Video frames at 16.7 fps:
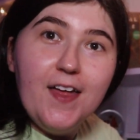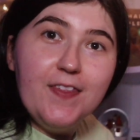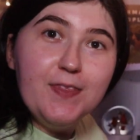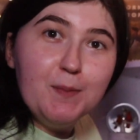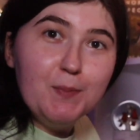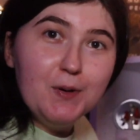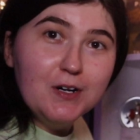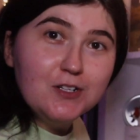
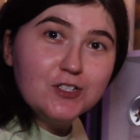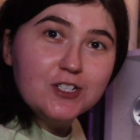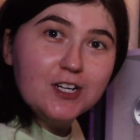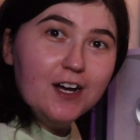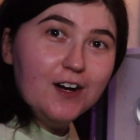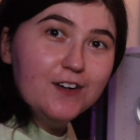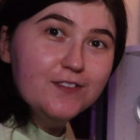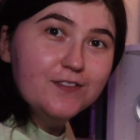The
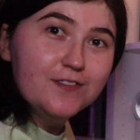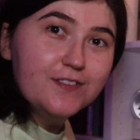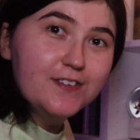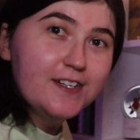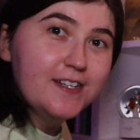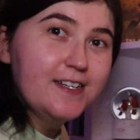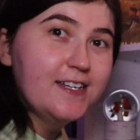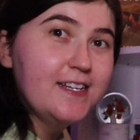bookshelf
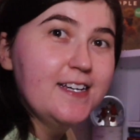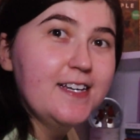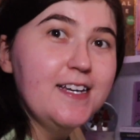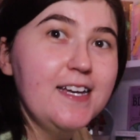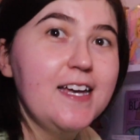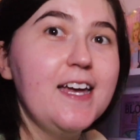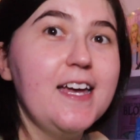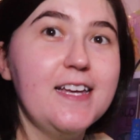
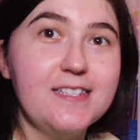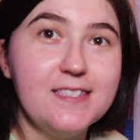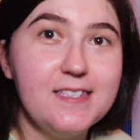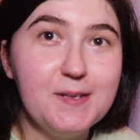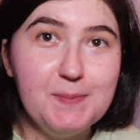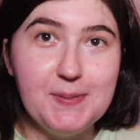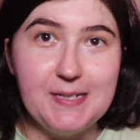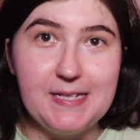is
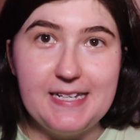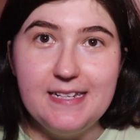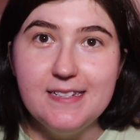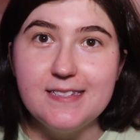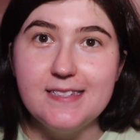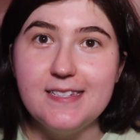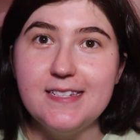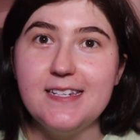
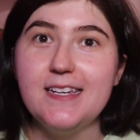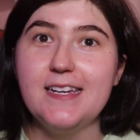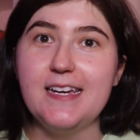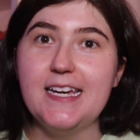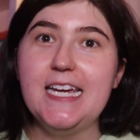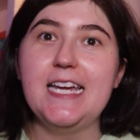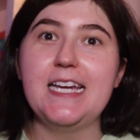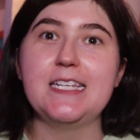complete.
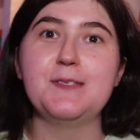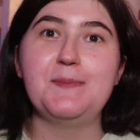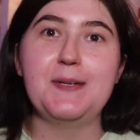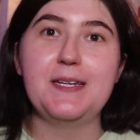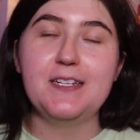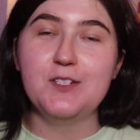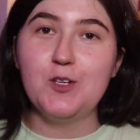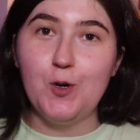It has
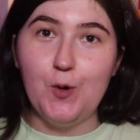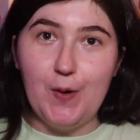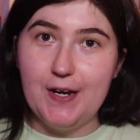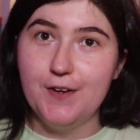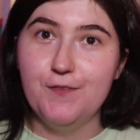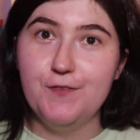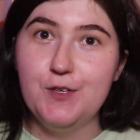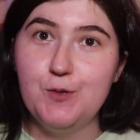been
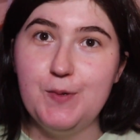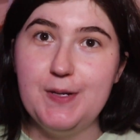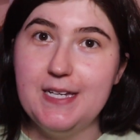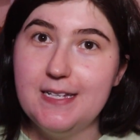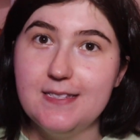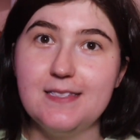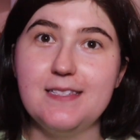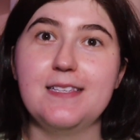quite a few
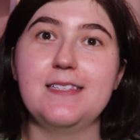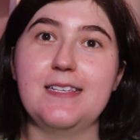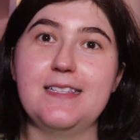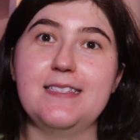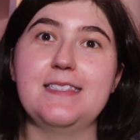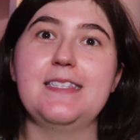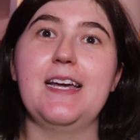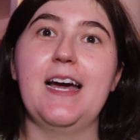weeks
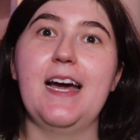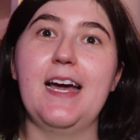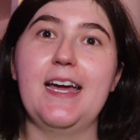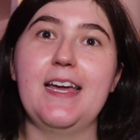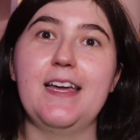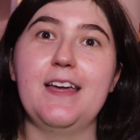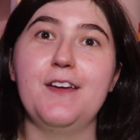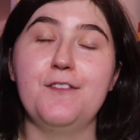since
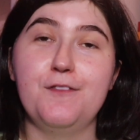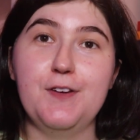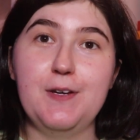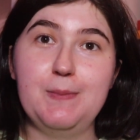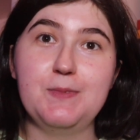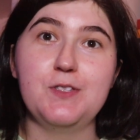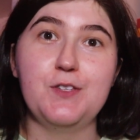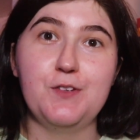I
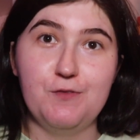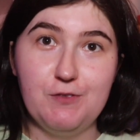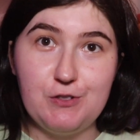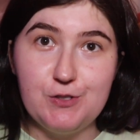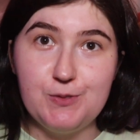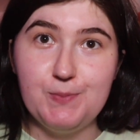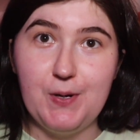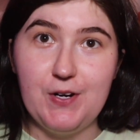filmed the
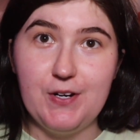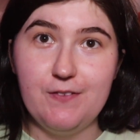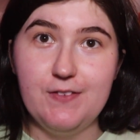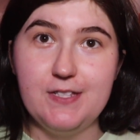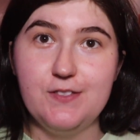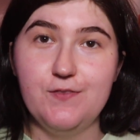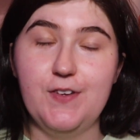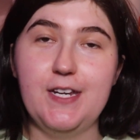first part of
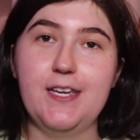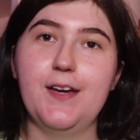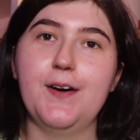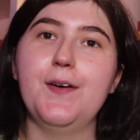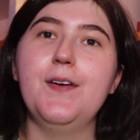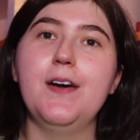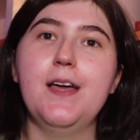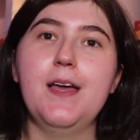this
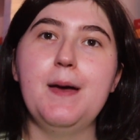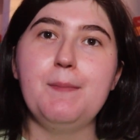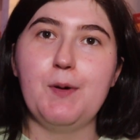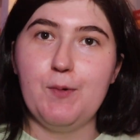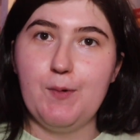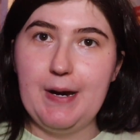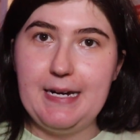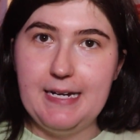video,
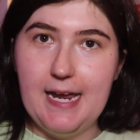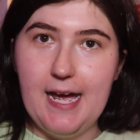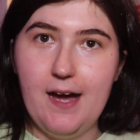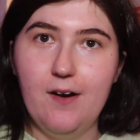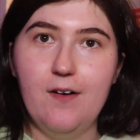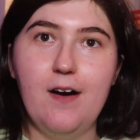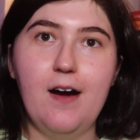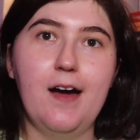but right
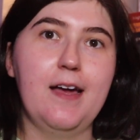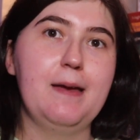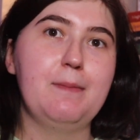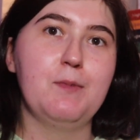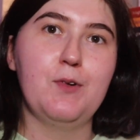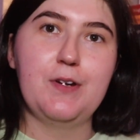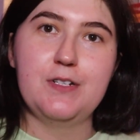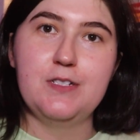now I
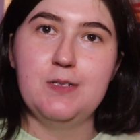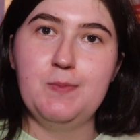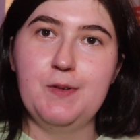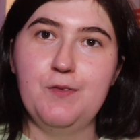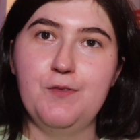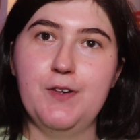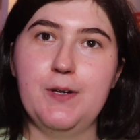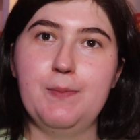am going to
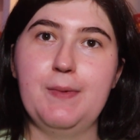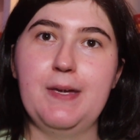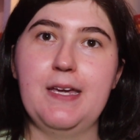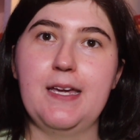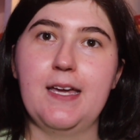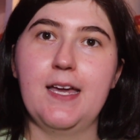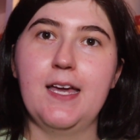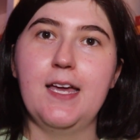be
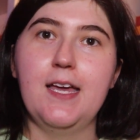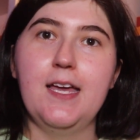filming